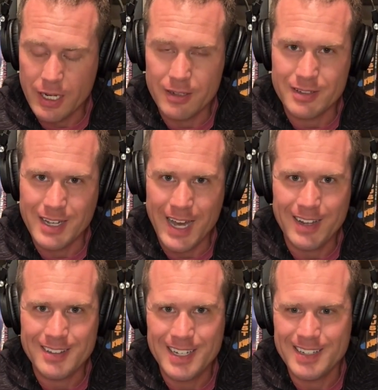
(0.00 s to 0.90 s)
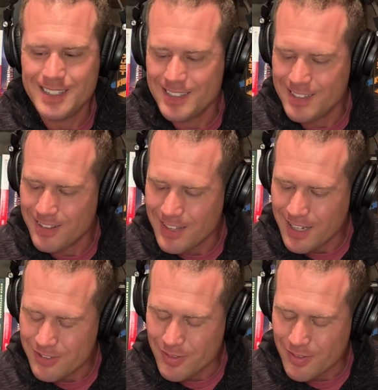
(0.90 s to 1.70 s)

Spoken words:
And it's not as easy as you think.